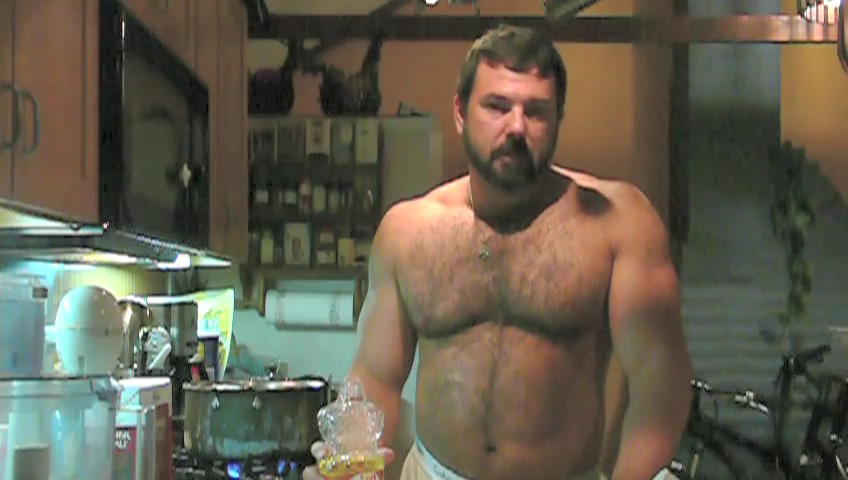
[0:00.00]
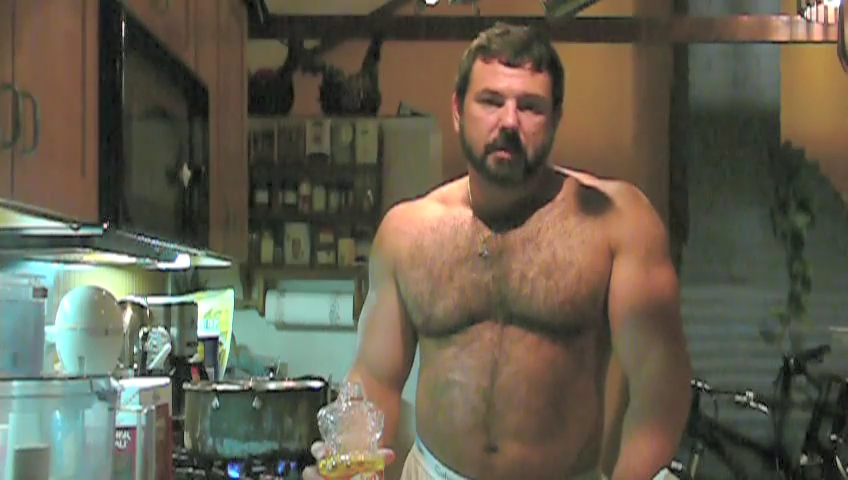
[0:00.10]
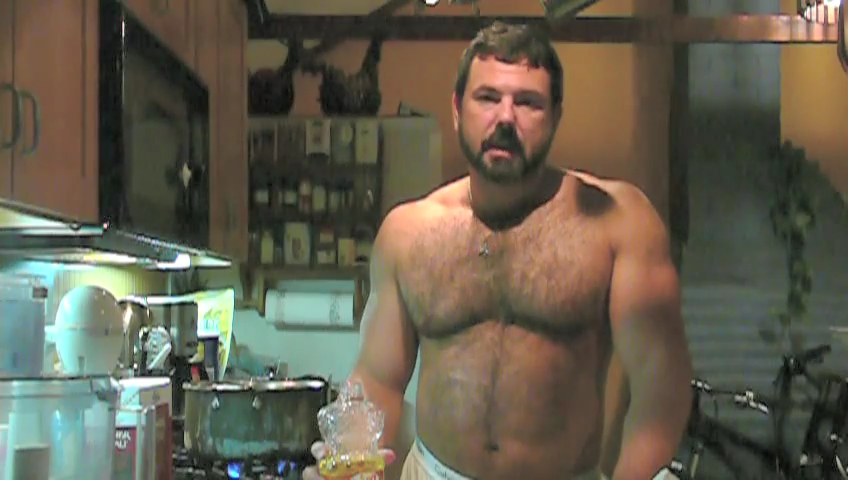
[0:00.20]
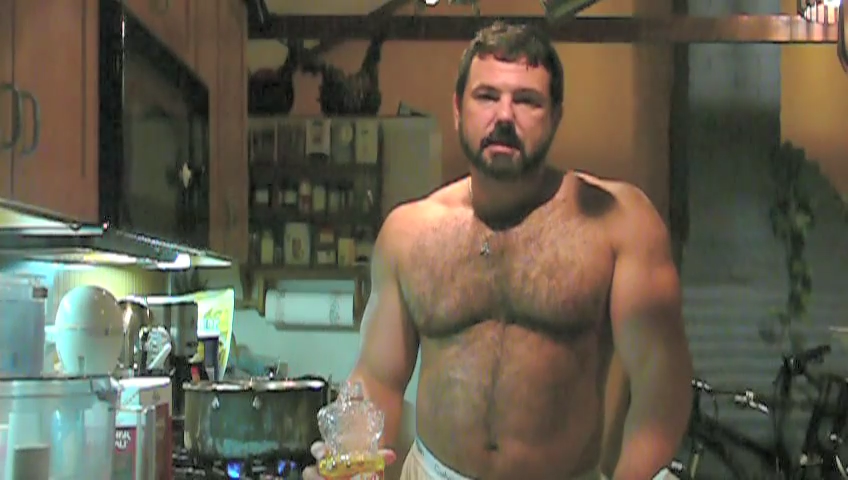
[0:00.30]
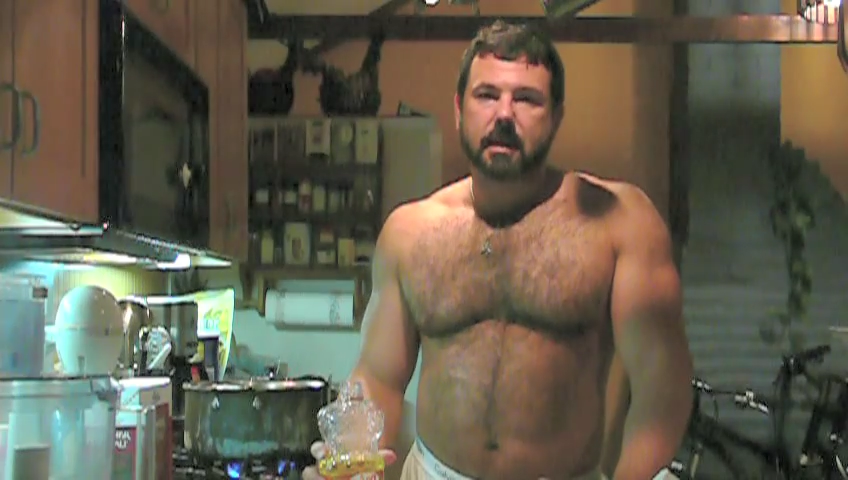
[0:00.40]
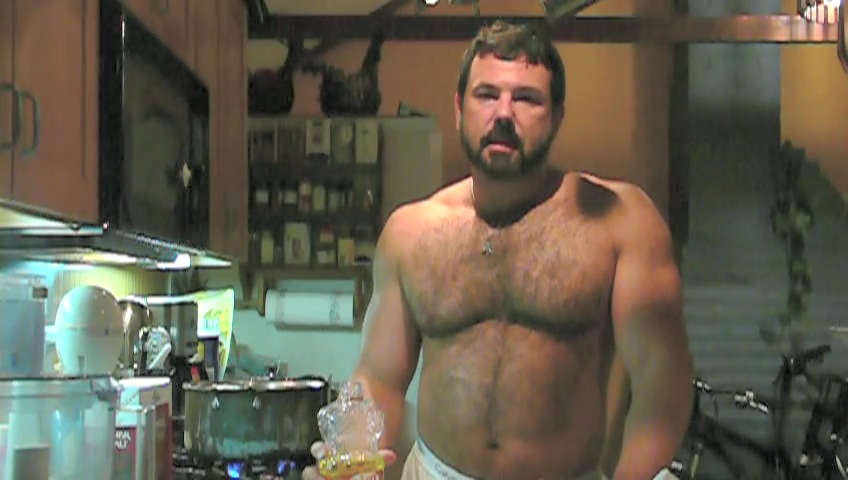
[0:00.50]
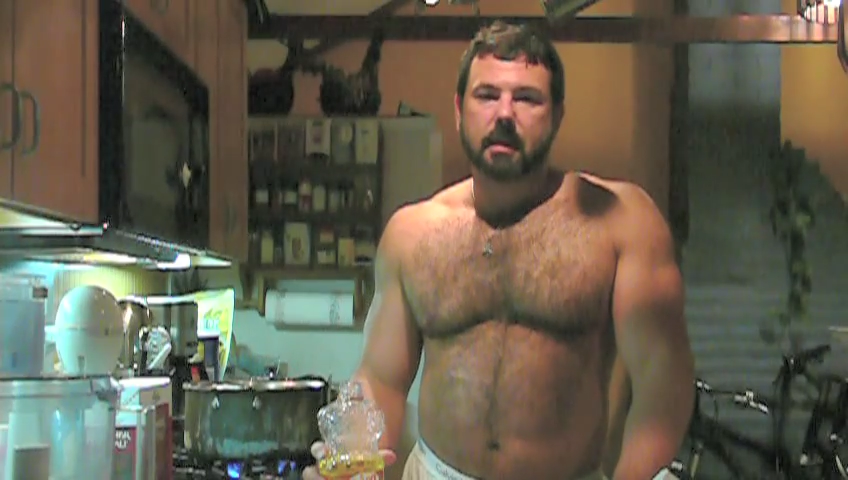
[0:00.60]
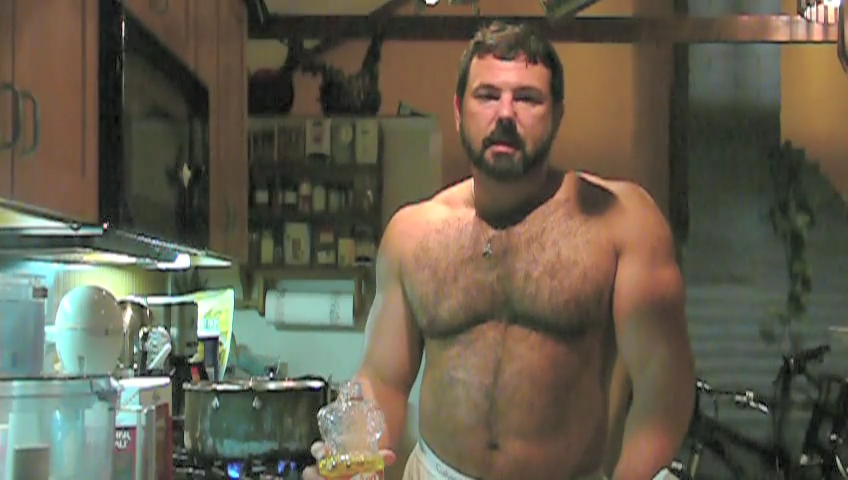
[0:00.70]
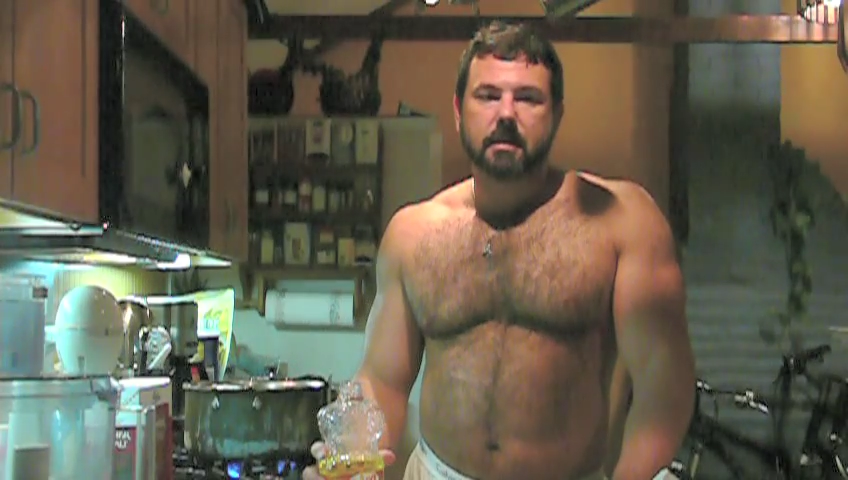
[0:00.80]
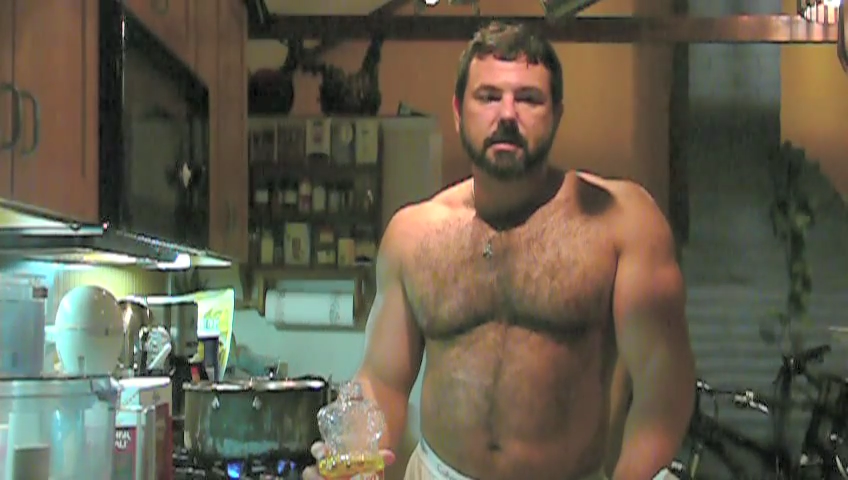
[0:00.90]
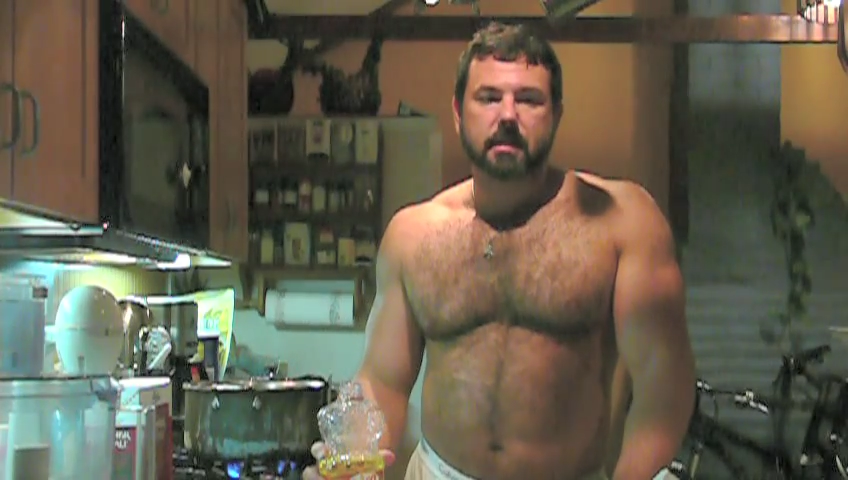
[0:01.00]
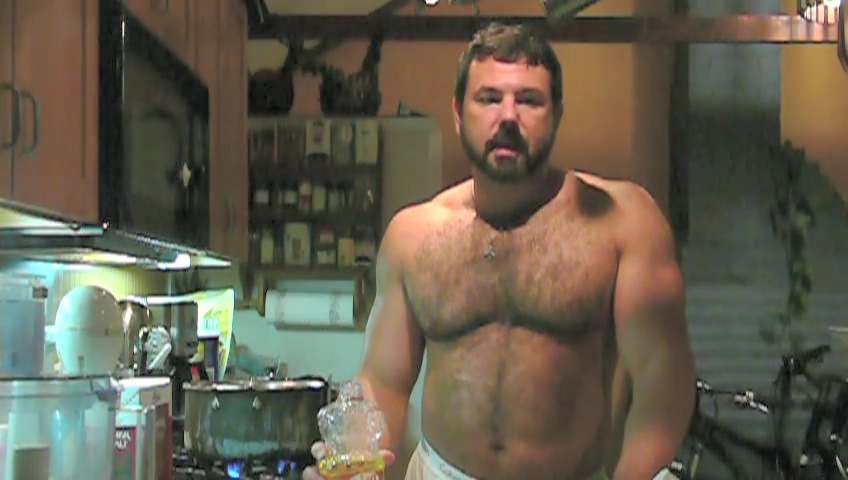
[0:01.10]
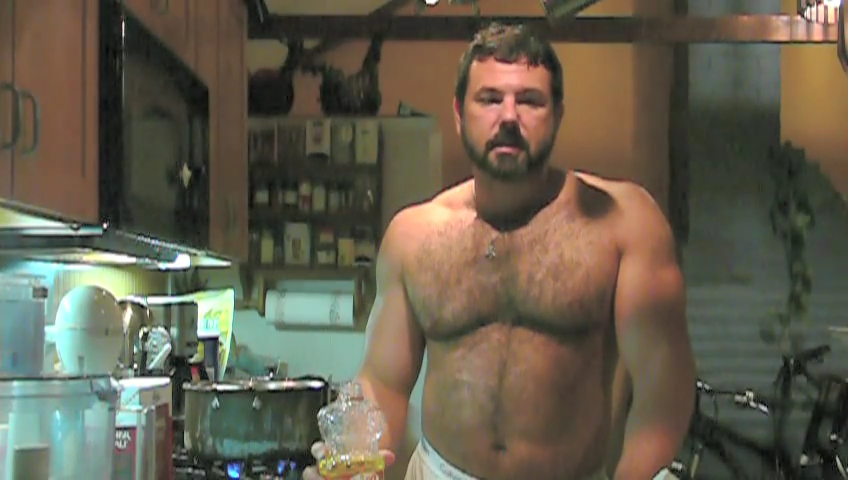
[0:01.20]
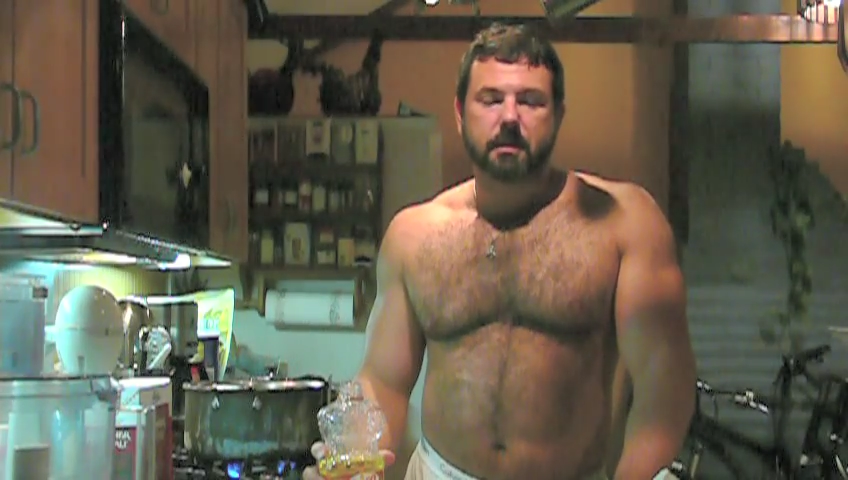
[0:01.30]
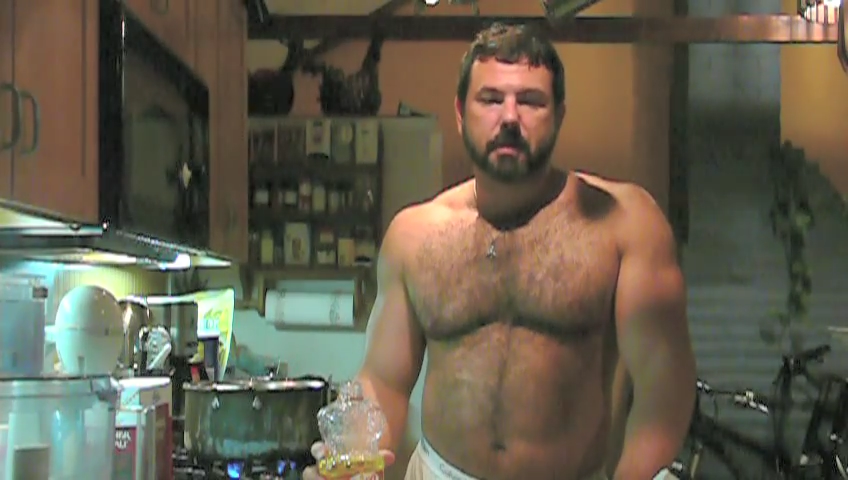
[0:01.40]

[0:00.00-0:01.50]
because I think he just likes the